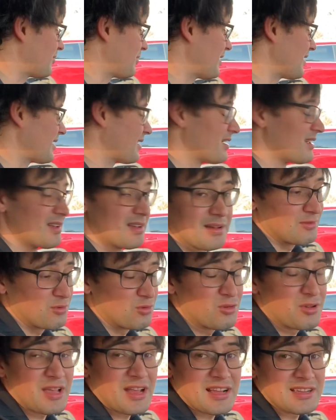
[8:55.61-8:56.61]
But
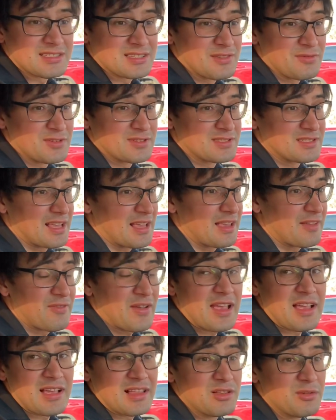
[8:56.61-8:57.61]
who cares if it's like
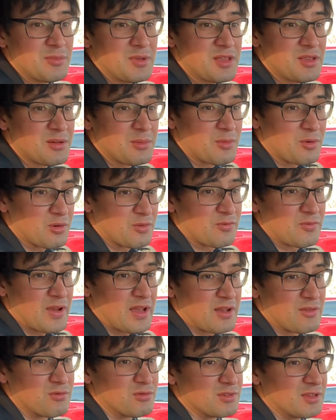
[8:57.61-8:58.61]
fake aluminium or
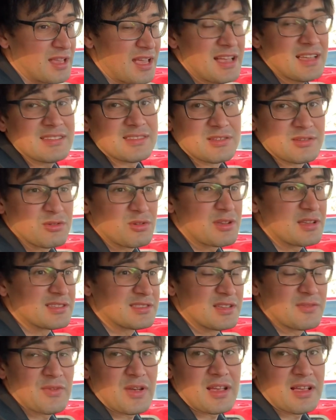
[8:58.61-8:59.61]
fake wood? Yes, you
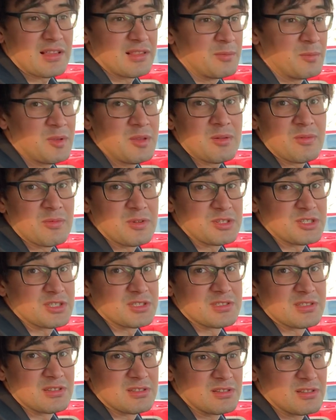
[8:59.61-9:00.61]
can see fake aluminium which
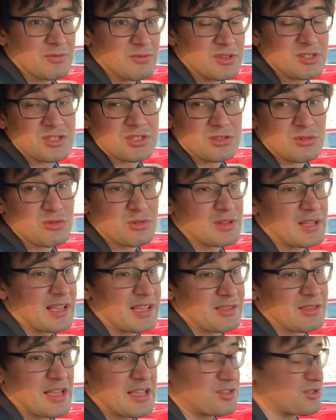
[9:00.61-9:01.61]
is uh, which look
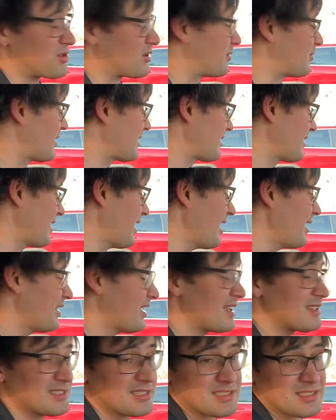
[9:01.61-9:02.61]
like natural, but I
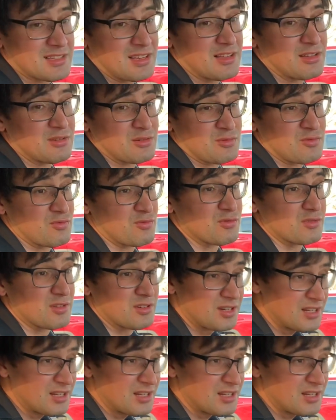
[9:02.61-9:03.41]
like this color of wood.